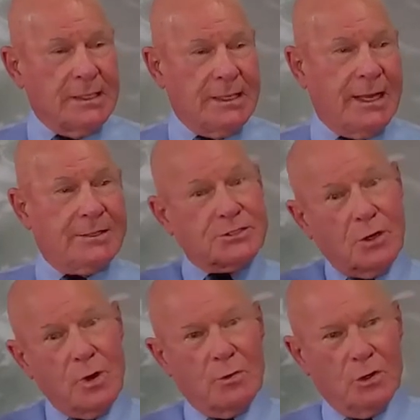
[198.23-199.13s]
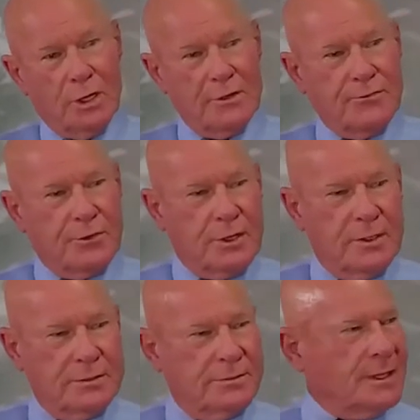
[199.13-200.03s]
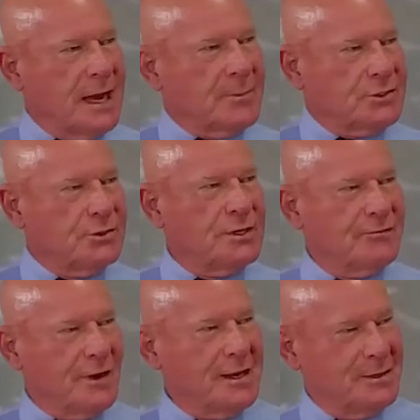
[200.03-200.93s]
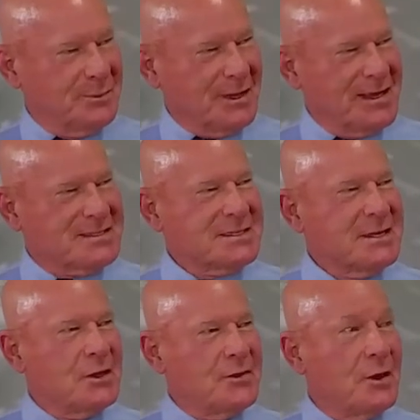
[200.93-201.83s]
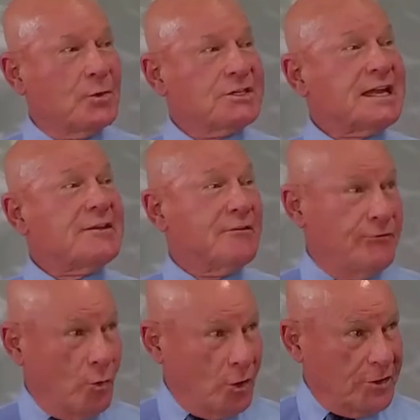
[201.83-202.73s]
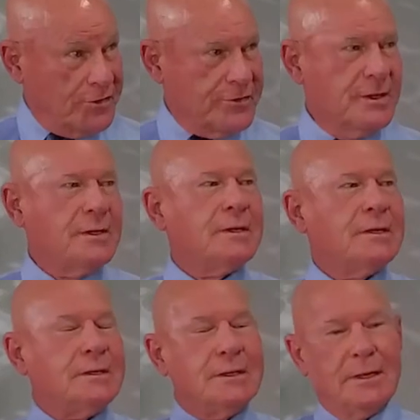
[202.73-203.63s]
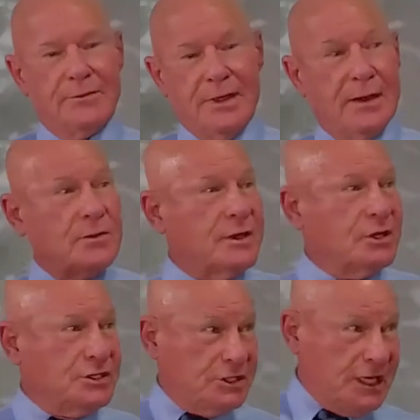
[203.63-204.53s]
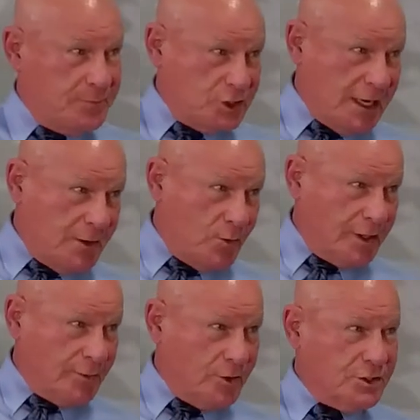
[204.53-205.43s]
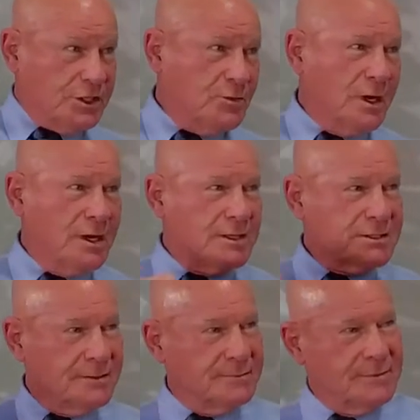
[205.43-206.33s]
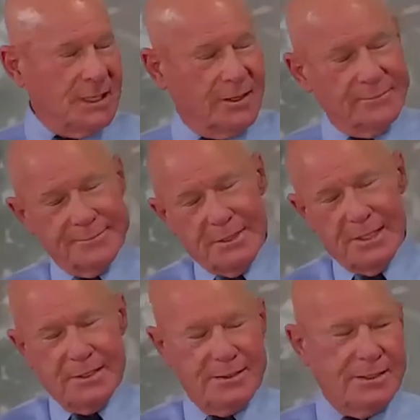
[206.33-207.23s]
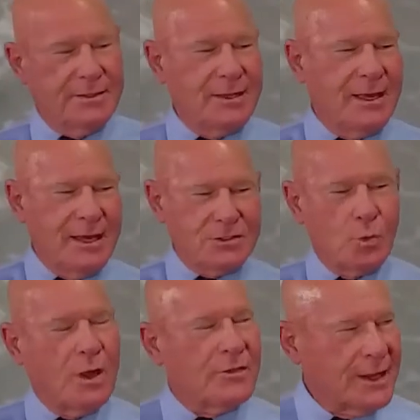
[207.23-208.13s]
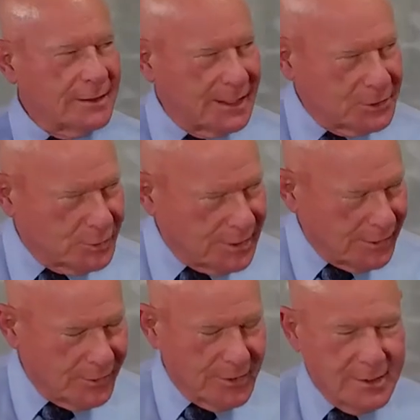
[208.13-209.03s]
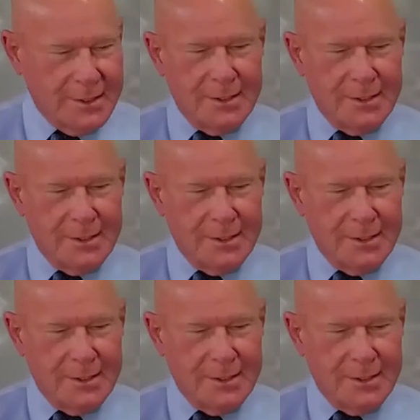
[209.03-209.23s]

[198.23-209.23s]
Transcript: And so we were looking for an opportunity to find a place that was in the 4th that could keep Janie working where she was. And you know, as one thing led to another,